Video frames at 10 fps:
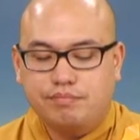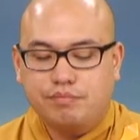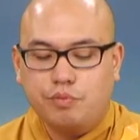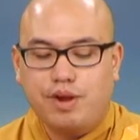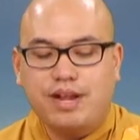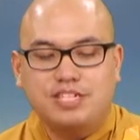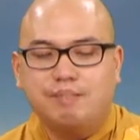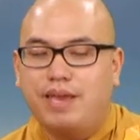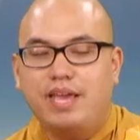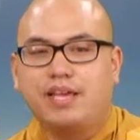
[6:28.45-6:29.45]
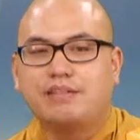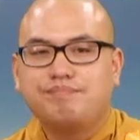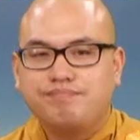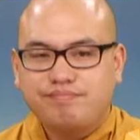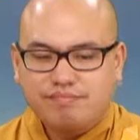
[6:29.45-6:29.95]
whereas being
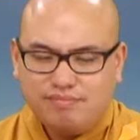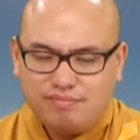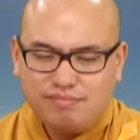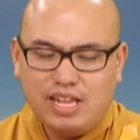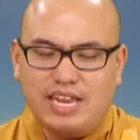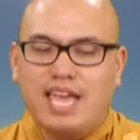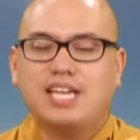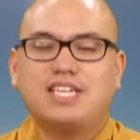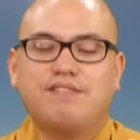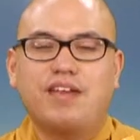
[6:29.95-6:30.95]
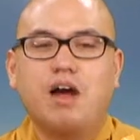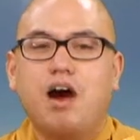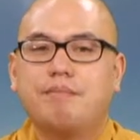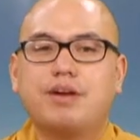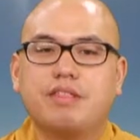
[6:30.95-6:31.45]
negative and
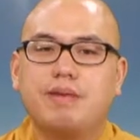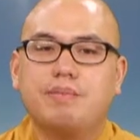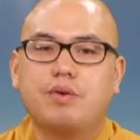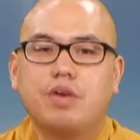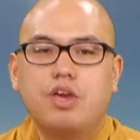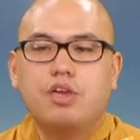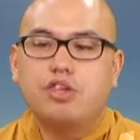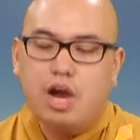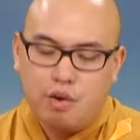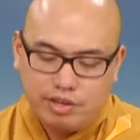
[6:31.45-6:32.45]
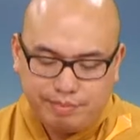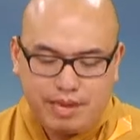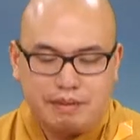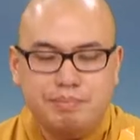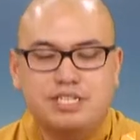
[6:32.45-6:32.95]
harming other people. You should always be
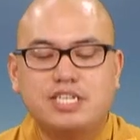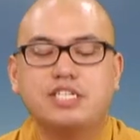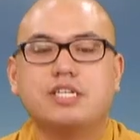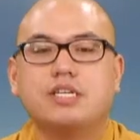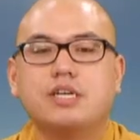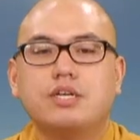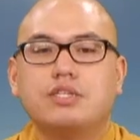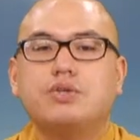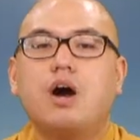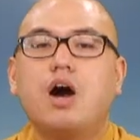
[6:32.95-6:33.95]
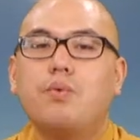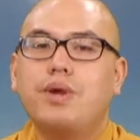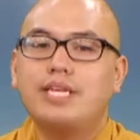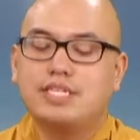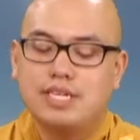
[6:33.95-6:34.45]
in a position to
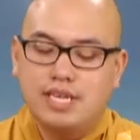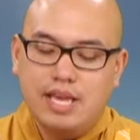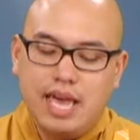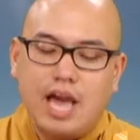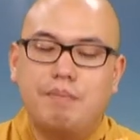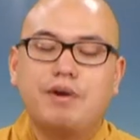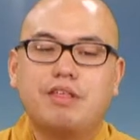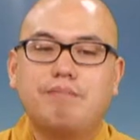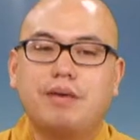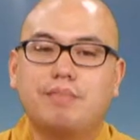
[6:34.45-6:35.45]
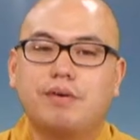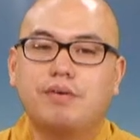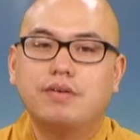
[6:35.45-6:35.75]
always help other people,